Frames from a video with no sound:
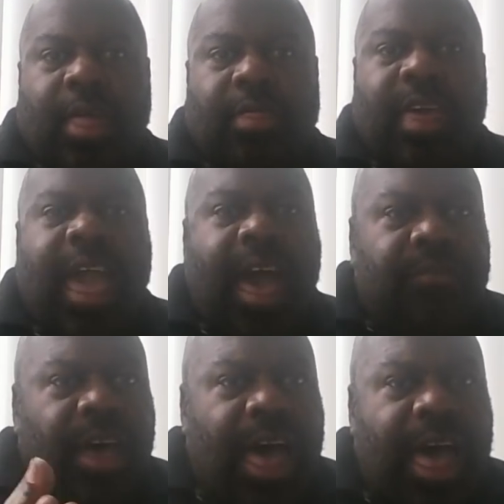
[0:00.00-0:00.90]
they
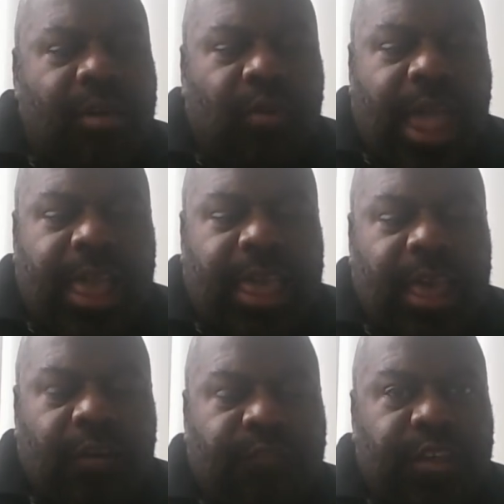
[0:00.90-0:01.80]
have a
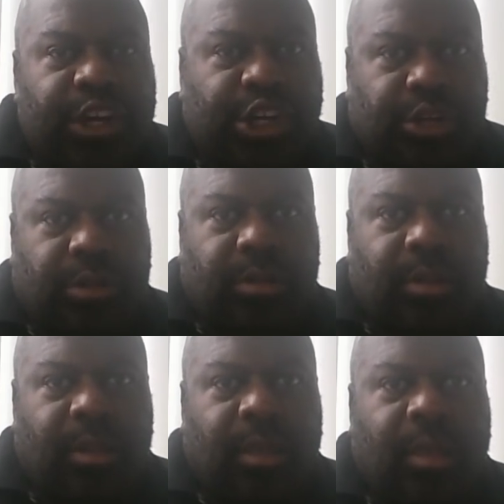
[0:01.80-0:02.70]
high-ranking official
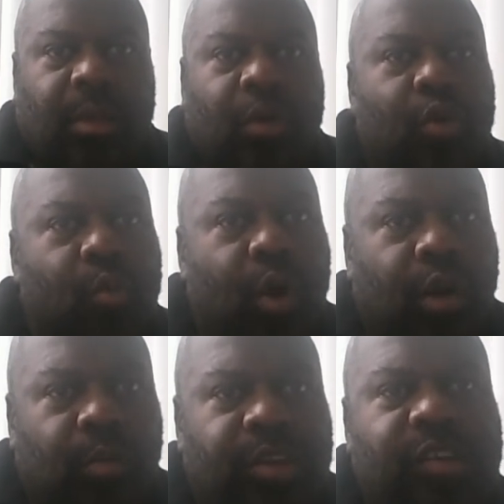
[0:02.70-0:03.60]
who
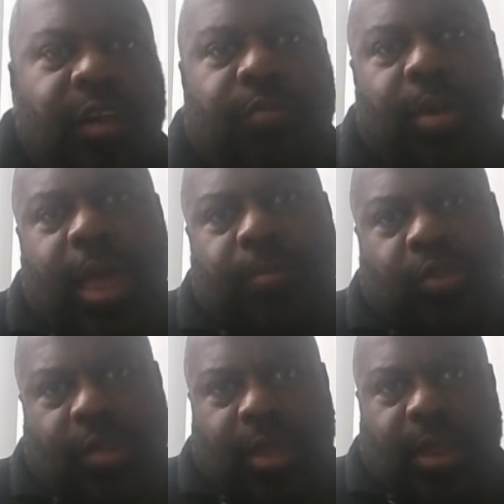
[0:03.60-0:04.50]
worked with Jeffrey
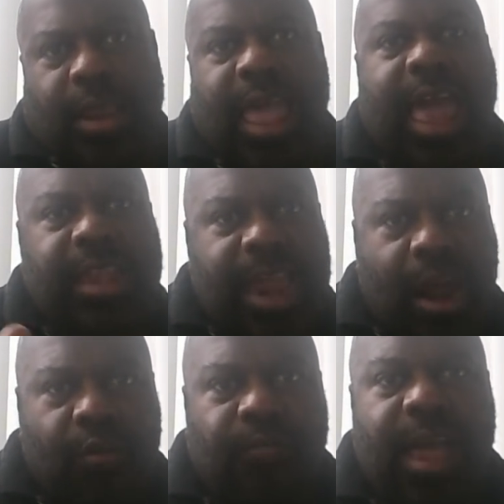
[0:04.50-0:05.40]
Epstein at
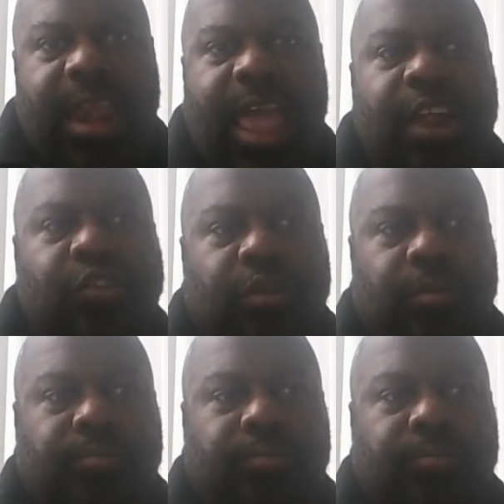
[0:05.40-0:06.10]
Tower Financial